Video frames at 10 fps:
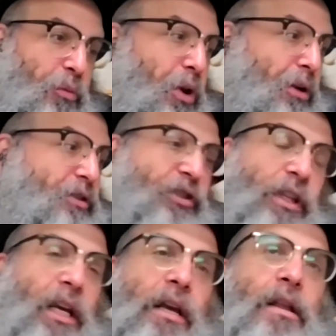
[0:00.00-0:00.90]
We don't
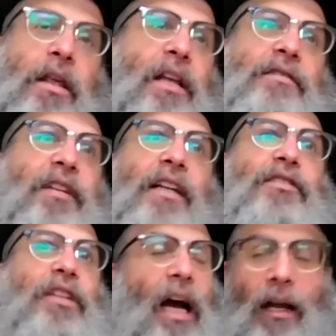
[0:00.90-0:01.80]
see the
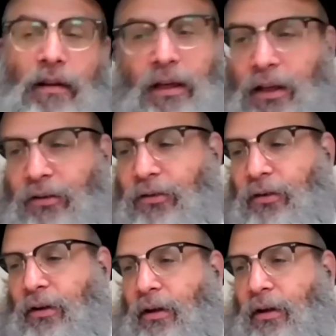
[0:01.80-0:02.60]
intense godliness.